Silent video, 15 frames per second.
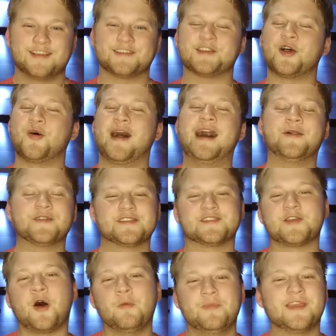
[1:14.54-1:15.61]
So how does
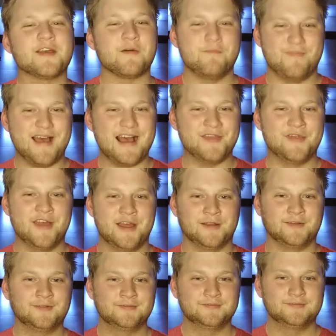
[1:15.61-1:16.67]
salt become bad
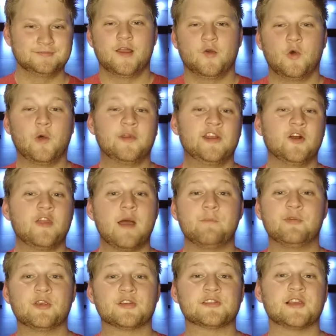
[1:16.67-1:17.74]
then? Well, we know
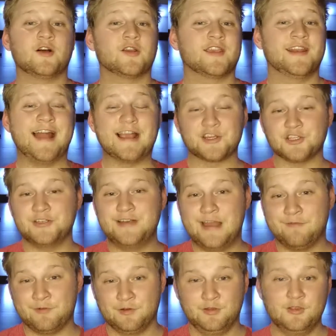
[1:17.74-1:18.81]
that pure salt can actually
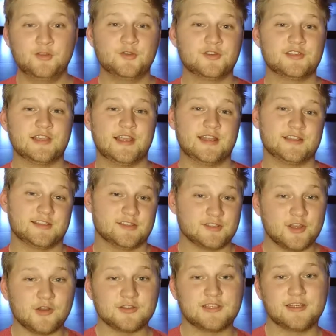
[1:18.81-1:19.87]
never lose its
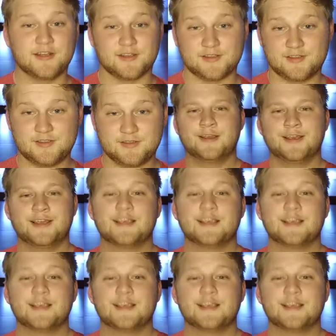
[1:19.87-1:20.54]
saltiness.